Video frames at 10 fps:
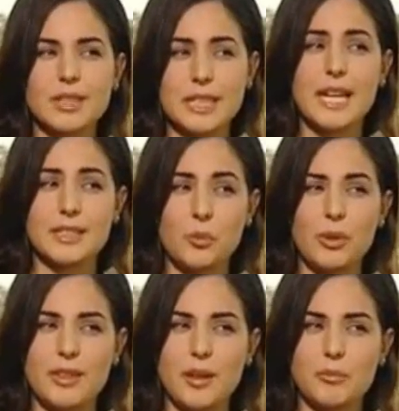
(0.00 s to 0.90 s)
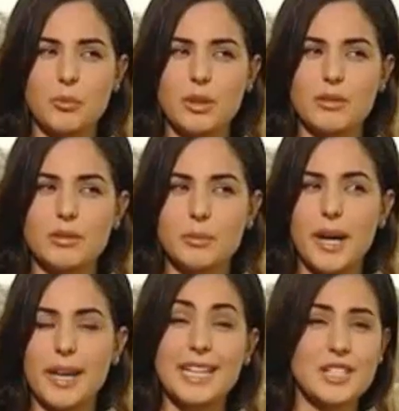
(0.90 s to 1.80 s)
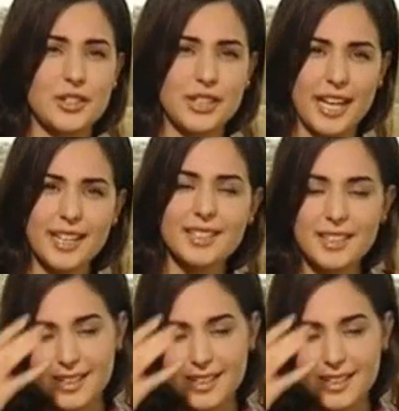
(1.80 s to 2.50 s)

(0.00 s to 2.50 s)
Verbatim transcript: connected with them by internet,